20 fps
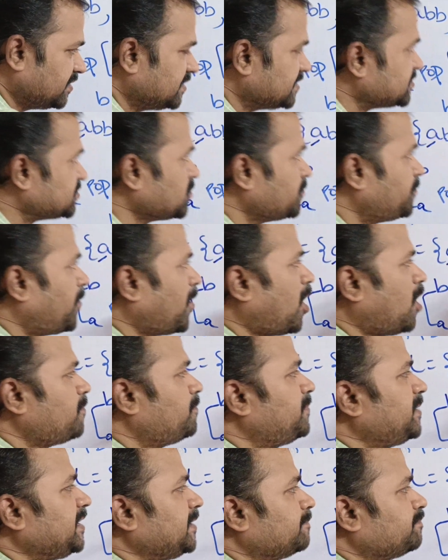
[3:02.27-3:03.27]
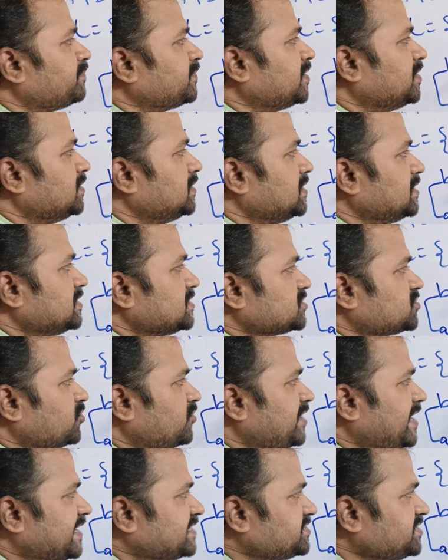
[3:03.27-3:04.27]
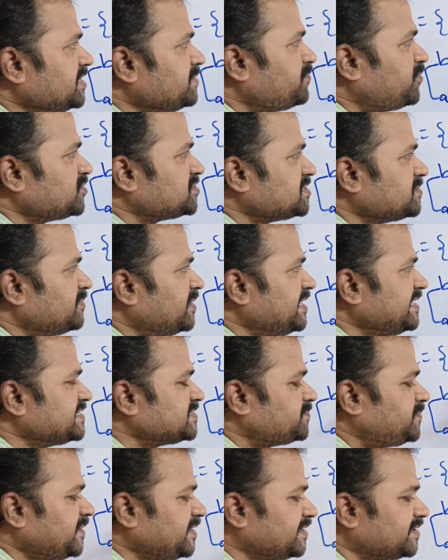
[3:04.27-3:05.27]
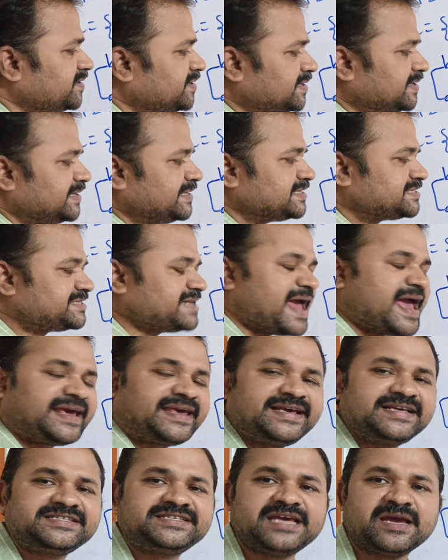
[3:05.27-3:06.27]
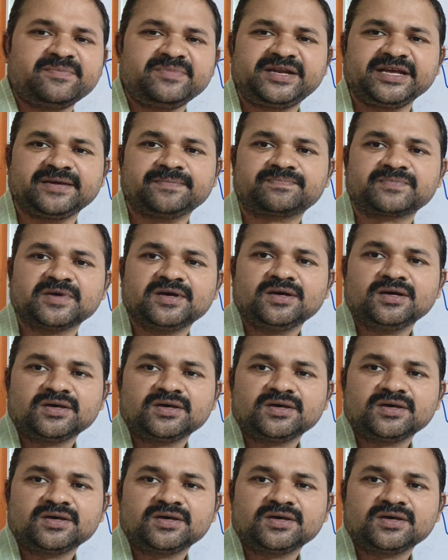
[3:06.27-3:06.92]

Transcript: So, pop B. So, next input symbol is B. Stack is empty.